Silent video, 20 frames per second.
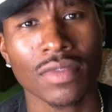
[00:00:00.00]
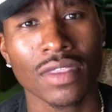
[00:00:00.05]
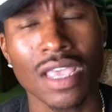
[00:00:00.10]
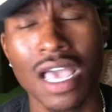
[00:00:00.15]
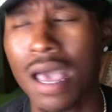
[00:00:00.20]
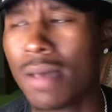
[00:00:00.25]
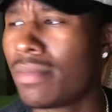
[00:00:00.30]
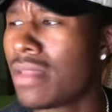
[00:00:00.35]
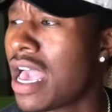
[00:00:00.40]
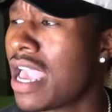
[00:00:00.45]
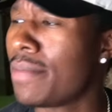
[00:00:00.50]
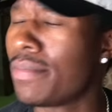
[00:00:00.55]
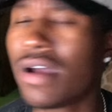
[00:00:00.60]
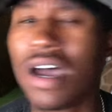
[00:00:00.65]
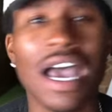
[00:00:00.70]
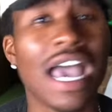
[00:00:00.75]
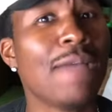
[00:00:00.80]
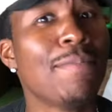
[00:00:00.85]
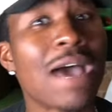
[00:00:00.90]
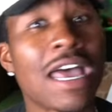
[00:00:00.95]
I'm like,
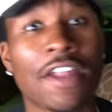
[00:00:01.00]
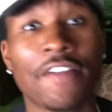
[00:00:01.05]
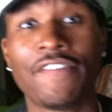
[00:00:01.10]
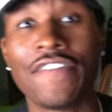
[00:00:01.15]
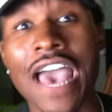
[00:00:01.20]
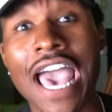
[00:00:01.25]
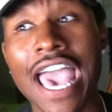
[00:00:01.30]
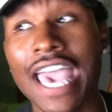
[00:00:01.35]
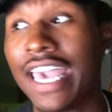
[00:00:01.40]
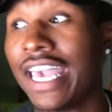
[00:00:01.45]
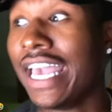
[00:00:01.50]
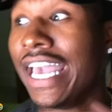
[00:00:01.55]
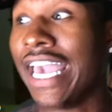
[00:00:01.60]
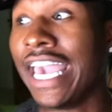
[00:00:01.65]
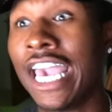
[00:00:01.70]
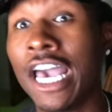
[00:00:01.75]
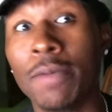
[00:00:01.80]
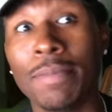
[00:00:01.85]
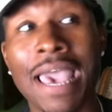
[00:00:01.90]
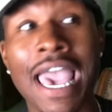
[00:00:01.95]
bro, and matter of fact,
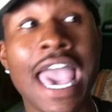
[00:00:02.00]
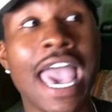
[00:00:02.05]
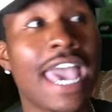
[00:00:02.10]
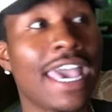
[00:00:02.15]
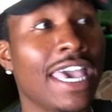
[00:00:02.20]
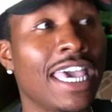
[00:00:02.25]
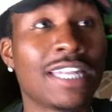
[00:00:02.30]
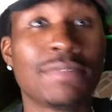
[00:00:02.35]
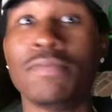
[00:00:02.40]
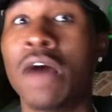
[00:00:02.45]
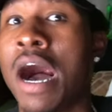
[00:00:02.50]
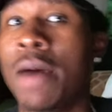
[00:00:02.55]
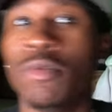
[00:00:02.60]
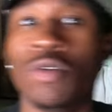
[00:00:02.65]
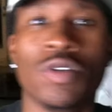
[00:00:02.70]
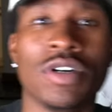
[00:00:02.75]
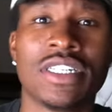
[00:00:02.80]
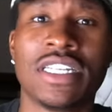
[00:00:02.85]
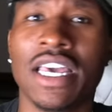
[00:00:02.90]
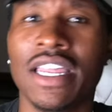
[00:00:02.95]
him and his mama
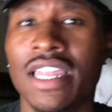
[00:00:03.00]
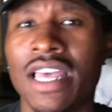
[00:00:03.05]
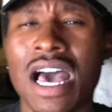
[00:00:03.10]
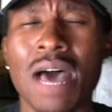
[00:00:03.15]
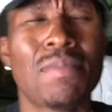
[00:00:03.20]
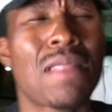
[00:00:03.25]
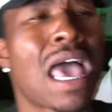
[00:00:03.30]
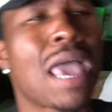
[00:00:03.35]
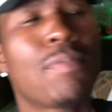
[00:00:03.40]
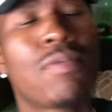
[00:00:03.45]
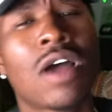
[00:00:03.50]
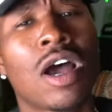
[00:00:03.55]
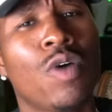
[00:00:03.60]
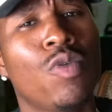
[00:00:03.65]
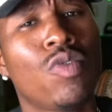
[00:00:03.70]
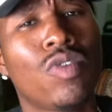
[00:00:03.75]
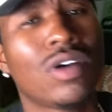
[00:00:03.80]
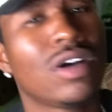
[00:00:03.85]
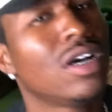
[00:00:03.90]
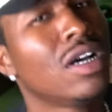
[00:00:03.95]
was in there. I'm like, bro,
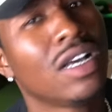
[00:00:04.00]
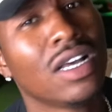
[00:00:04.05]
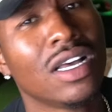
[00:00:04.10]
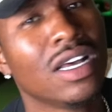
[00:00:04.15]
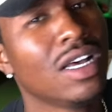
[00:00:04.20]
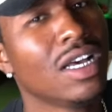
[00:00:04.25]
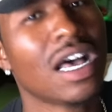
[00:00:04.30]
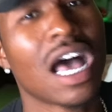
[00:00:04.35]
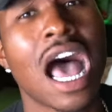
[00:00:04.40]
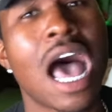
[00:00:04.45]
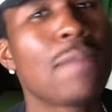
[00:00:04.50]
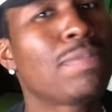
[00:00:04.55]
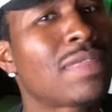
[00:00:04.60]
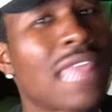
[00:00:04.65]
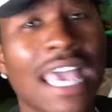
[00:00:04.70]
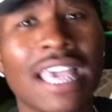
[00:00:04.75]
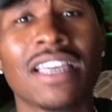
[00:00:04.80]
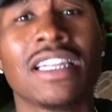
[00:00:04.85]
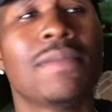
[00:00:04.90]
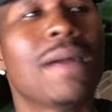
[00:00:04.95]
I'm
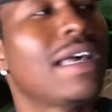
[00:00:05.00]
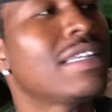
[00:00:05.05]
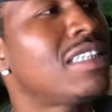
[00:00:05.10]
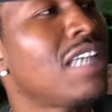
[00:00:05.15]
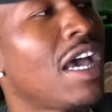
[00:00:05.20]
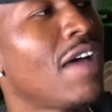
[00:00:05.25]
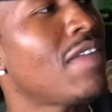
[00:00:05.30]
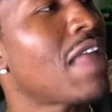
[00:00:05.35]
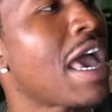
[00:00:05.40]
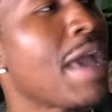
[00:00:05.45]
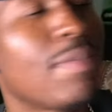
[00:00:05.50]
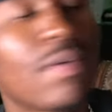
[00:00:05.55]
thinking to myself, like,